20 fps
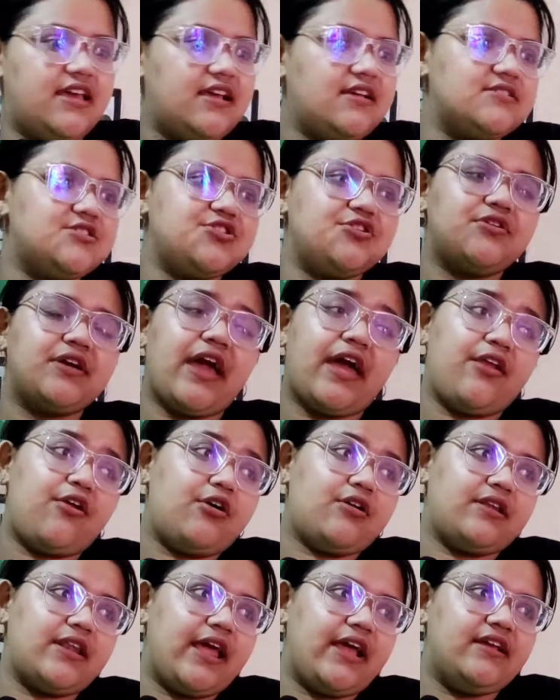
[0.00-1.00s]
things you
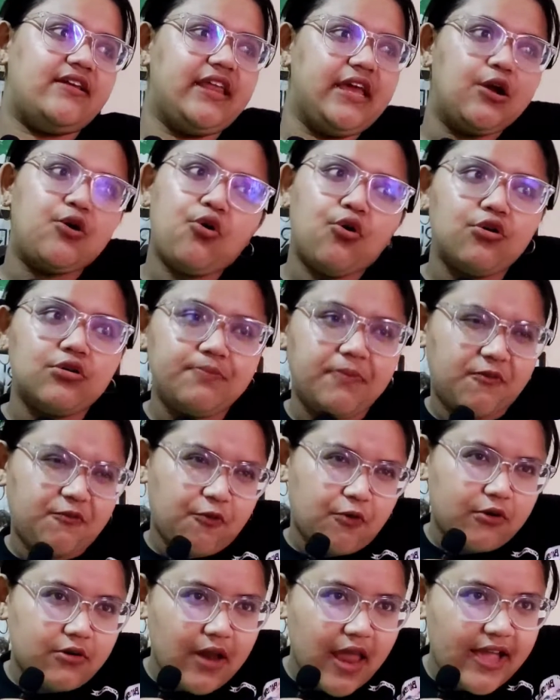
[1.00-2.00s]
cannot like decode
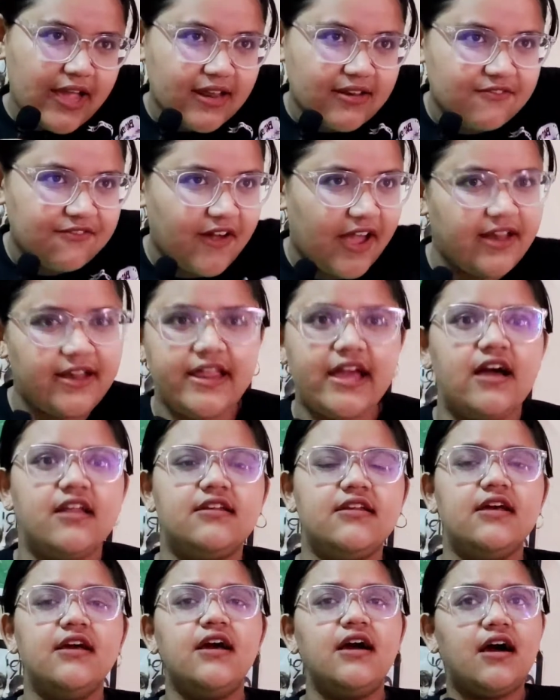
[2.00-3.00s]
before like it finally
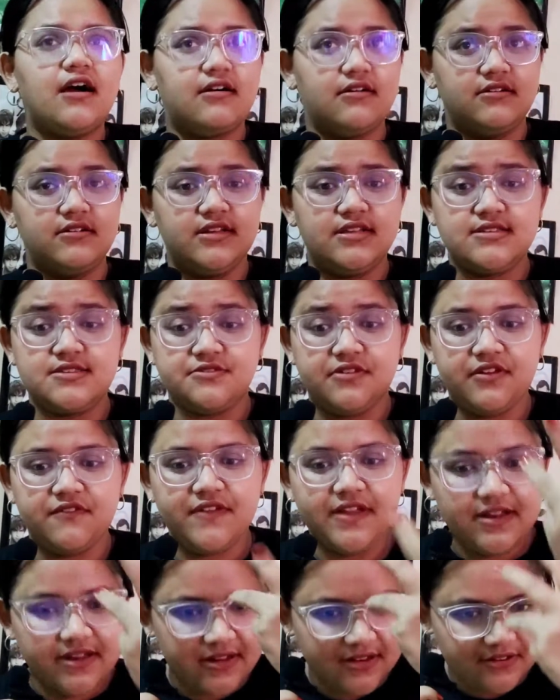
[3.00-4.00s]
is
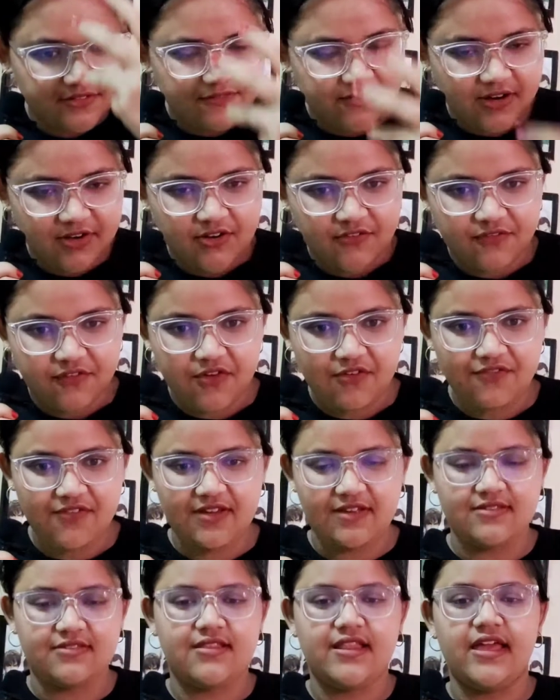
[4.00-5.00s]
revealed in front of your
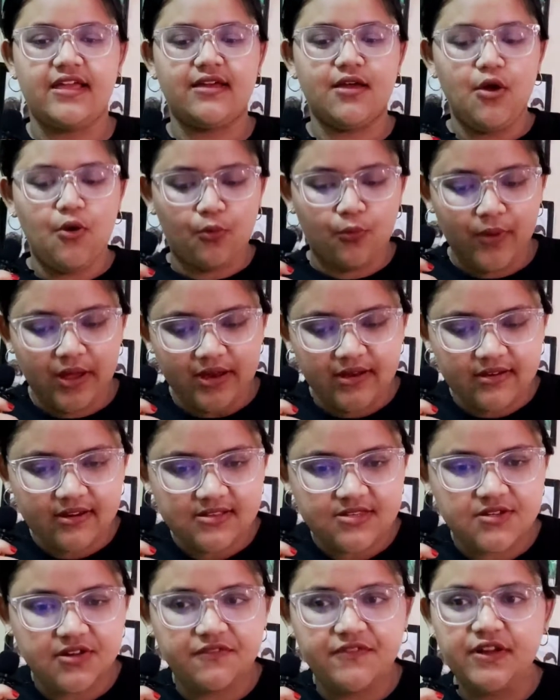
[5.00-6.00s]
face. Like when it
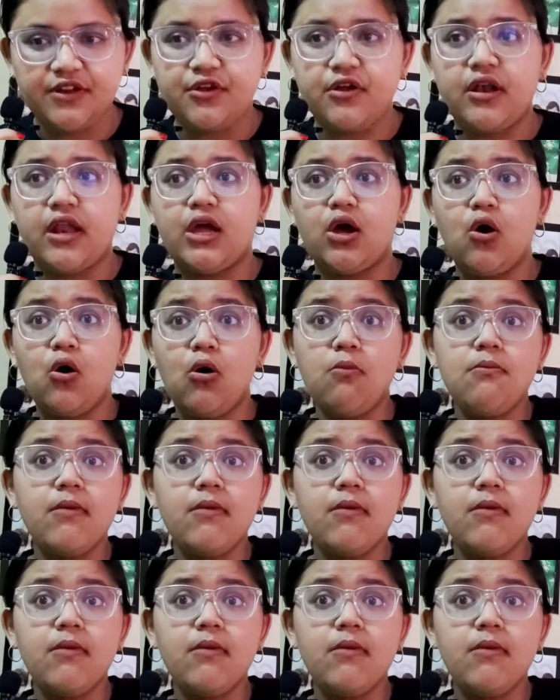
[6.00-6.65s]
is revealed, you're like, oh